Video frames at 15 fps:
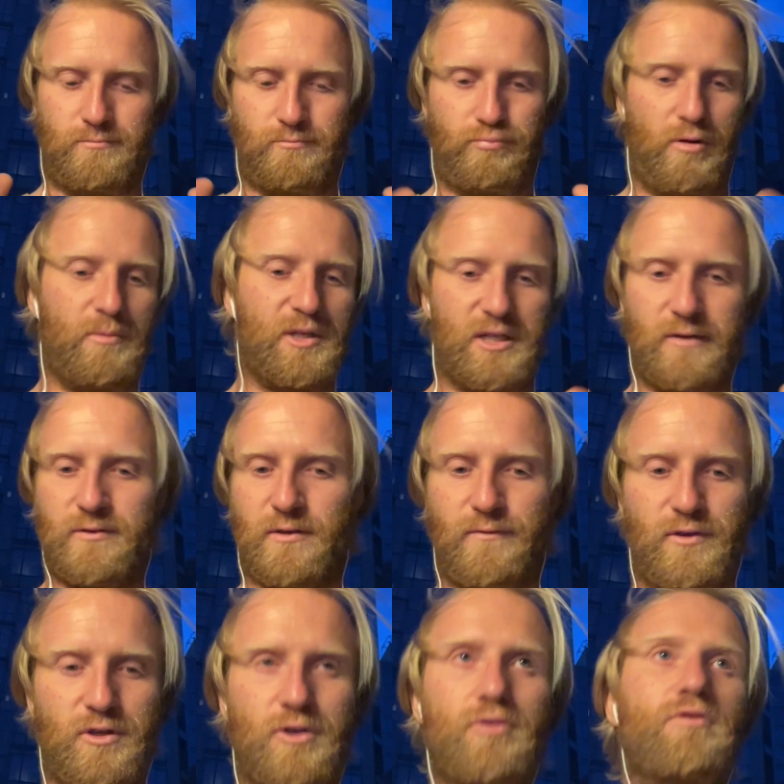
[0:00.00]
primitives of
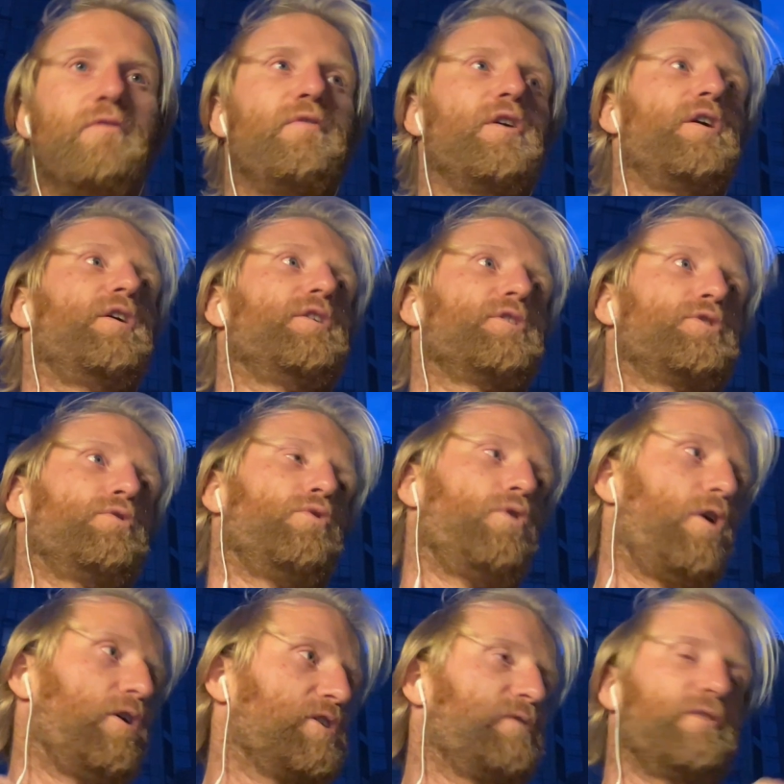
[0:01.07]
the universe, or
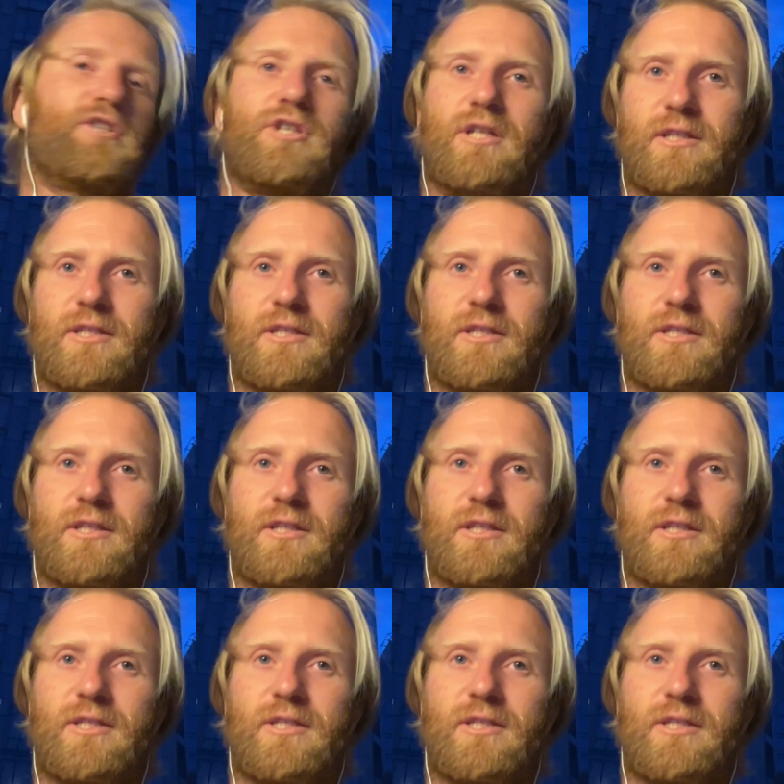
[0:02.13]
artificial